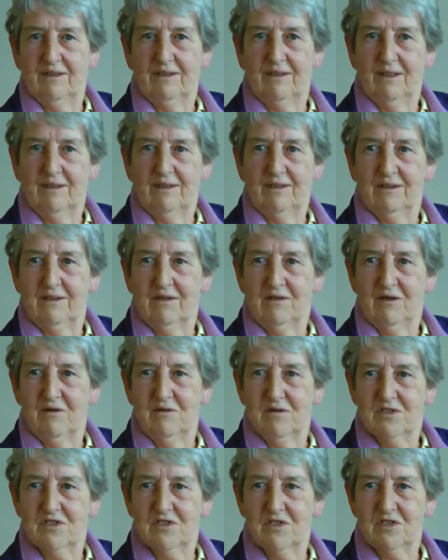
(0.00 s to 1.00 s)
think, you
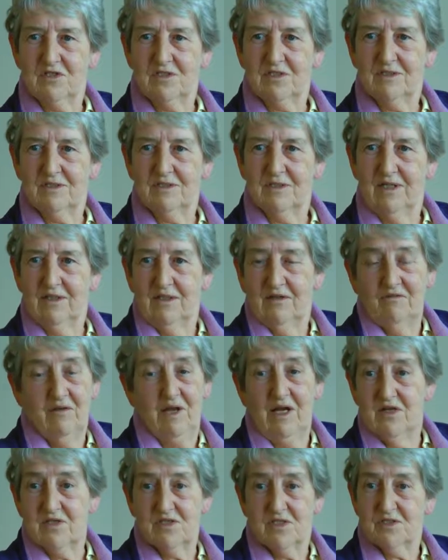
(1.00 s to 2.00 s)
know, it's just, and the
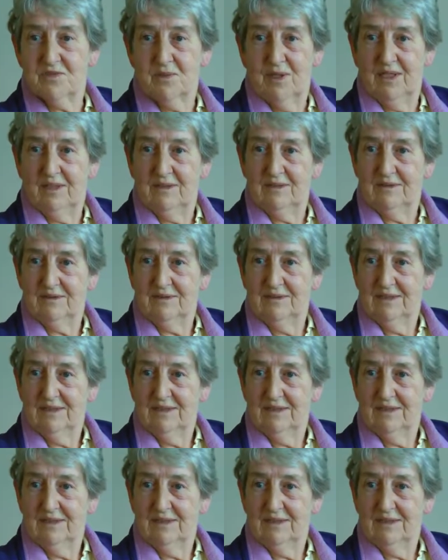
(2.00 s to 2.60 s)
fellows as well.